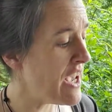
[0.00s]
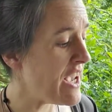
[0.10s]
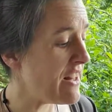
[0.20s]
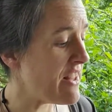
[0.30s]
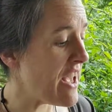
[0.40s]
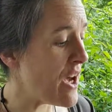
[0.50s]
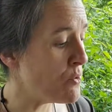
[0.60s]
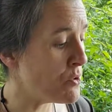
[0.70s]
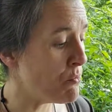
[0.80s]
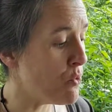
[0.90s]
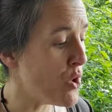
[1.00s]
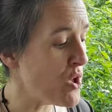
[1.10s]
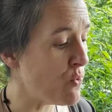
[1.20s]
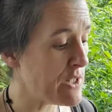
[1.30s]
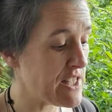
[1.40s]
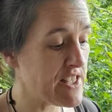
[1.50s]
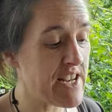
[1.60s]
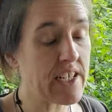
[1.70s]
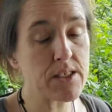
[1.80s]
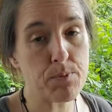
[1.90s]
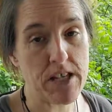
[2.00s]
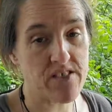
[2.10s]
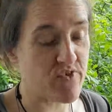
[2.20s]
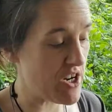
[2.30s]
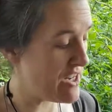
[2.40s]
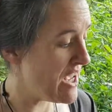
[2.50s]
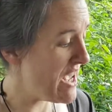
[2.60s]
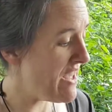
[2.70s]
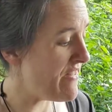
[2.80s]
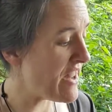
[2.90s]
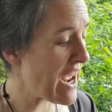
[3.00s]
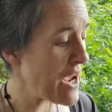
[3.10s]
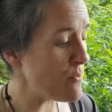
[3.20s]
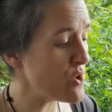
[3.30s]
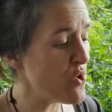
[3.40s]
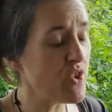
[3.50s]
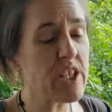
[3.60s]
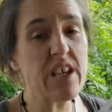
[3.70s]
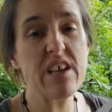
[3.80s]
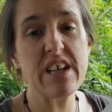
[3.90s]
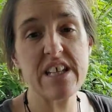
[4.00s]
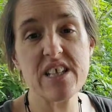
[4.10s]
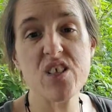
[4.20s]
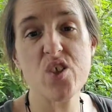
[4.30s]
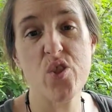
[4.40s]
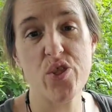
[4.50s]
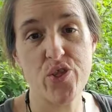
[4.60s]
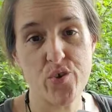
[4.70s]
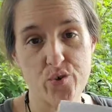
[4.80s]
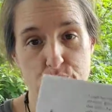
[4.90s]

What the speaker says: and that Albert Moya was his next best friend, and that I was only his third